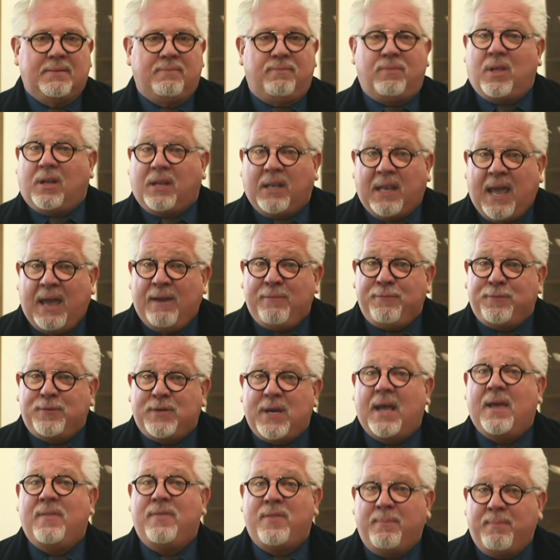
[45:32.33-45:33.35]
The left
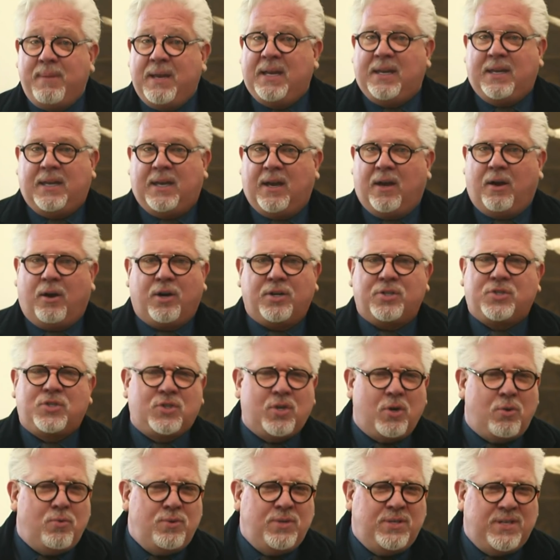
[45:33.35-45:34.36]
and the media are
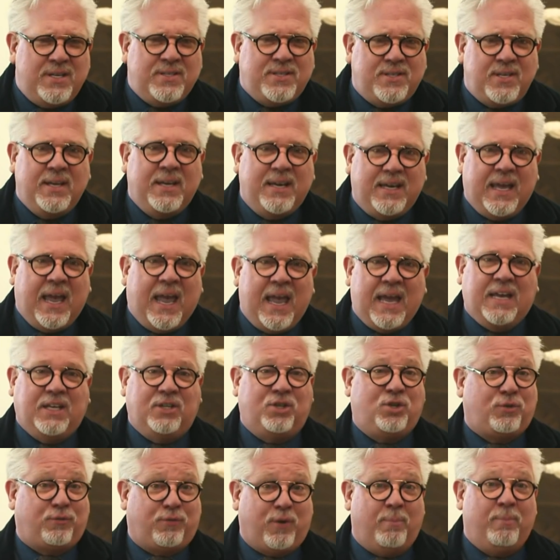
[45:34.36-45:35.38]
so
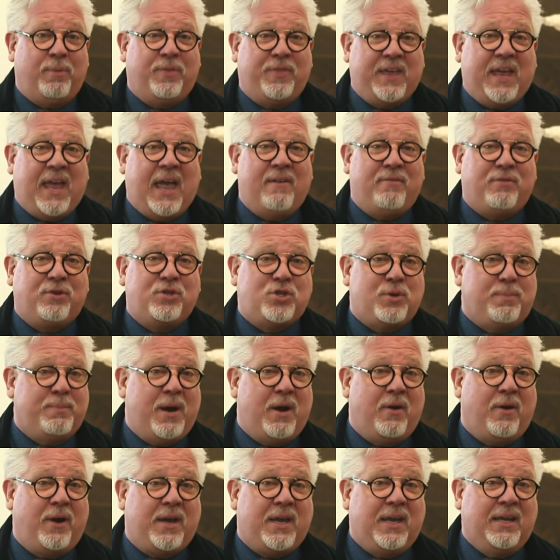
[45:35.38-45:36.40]
disengaged from what the average
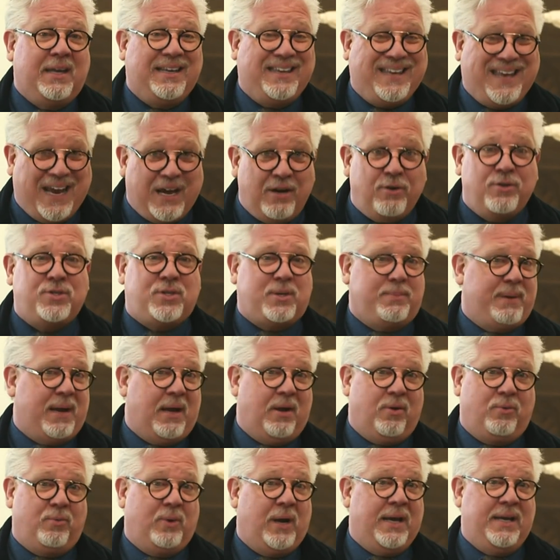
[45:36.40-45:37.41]
American cares
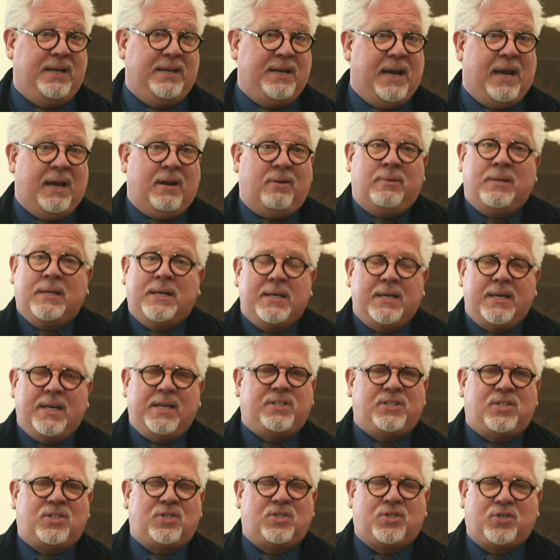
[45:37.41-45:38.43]
about right now,
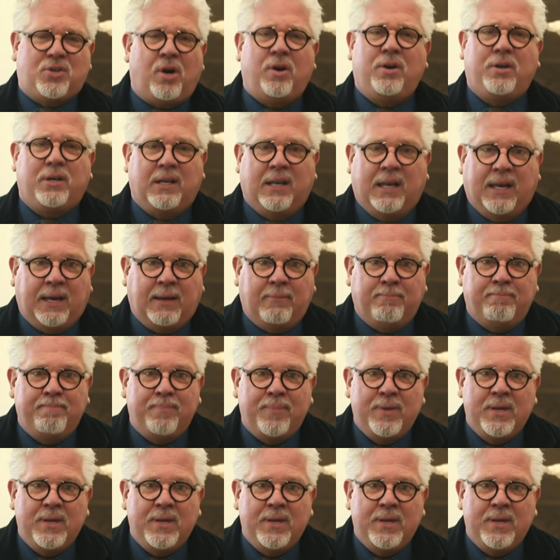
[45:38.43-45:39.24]
it's startling